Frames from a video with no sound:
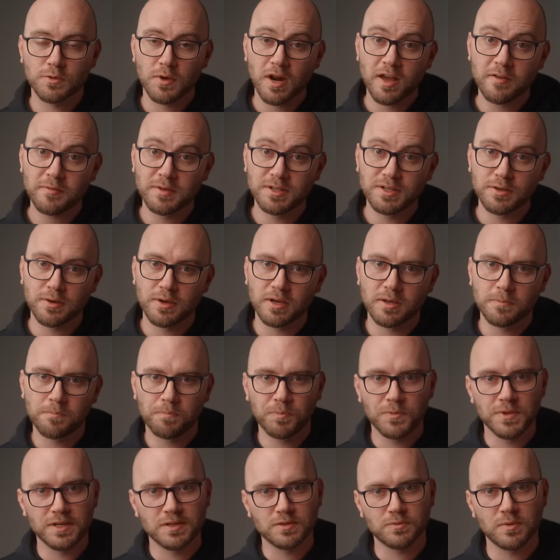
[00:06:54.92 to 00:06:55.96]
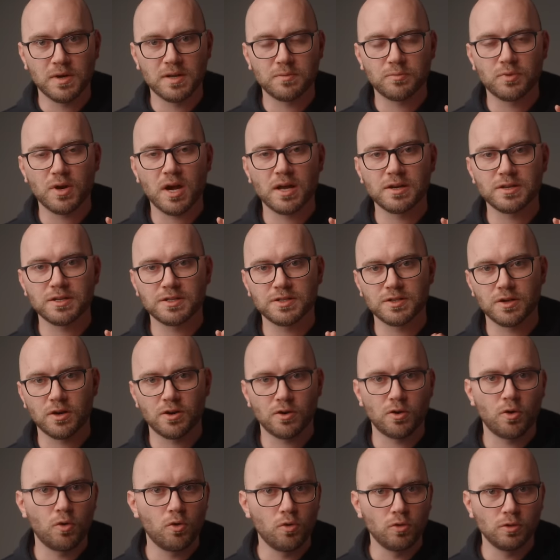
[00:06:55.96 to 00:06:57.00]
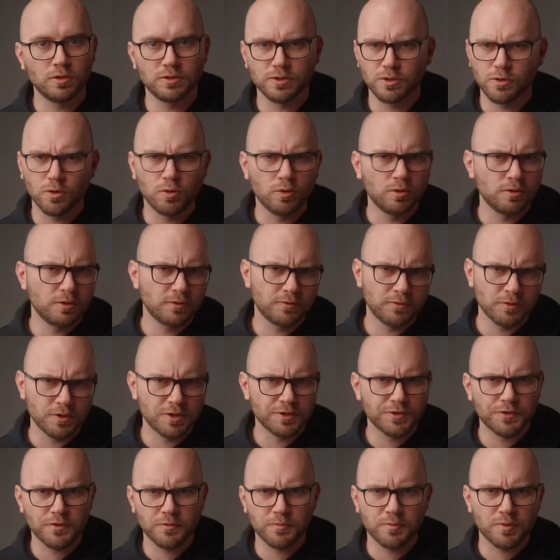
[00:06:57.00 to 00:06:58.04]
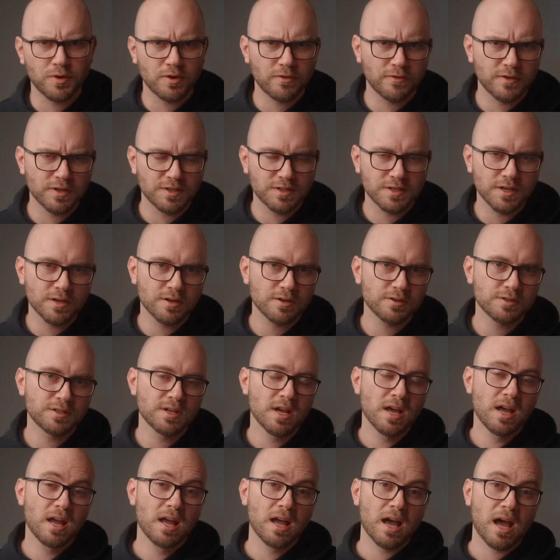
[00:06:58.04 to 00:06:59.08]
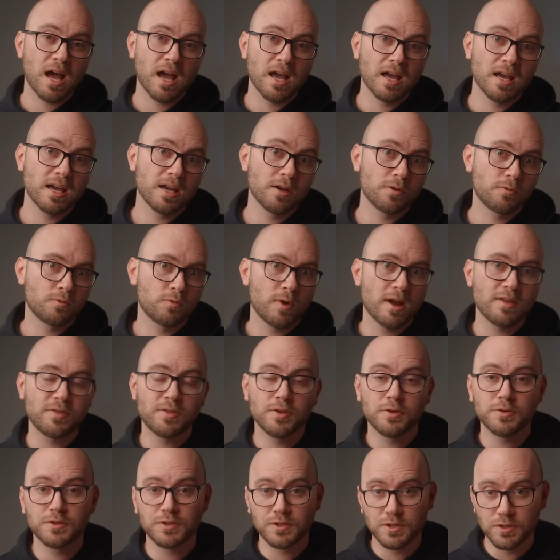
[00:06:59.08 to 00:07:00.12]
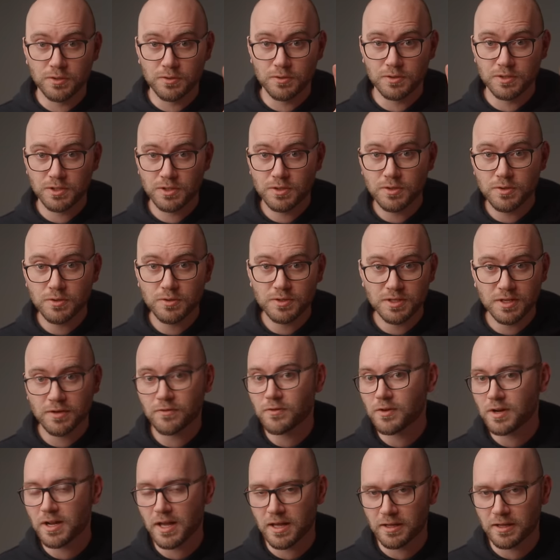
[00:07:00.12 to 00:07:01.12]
what I've been doing is when projects are old or older footage from previous years, I write those to two different